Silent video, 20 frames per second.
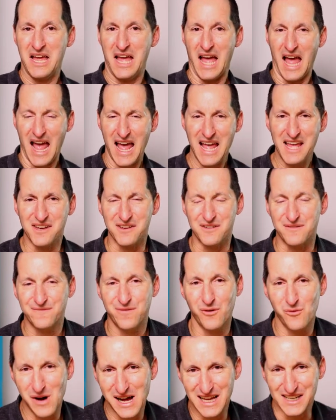And for
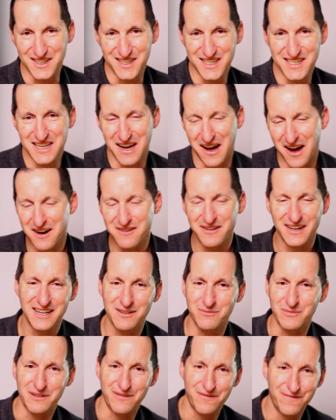once, I reckon
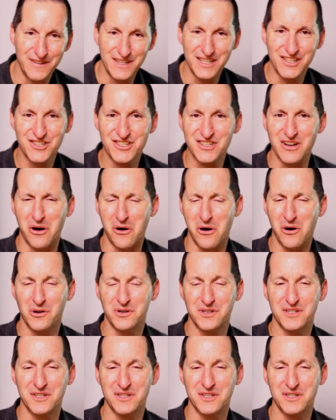we've finished on